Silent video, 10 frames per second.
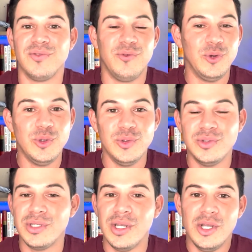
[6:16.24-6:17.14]

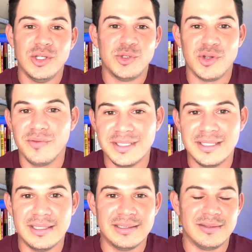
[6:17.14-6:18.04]
foods,
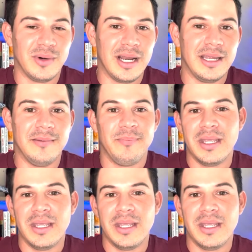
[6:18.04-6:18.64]
services, right?